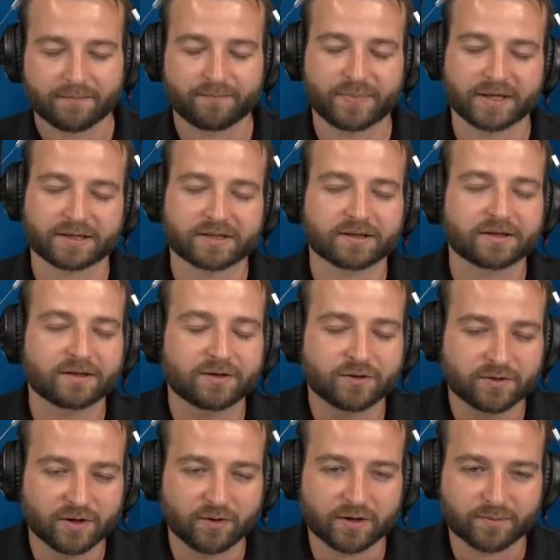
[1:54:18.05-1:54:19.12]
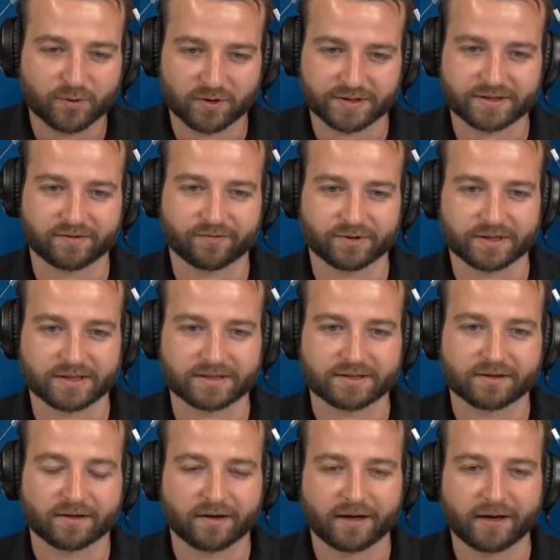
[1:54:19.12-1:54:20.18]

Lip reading: but you know our policy for this.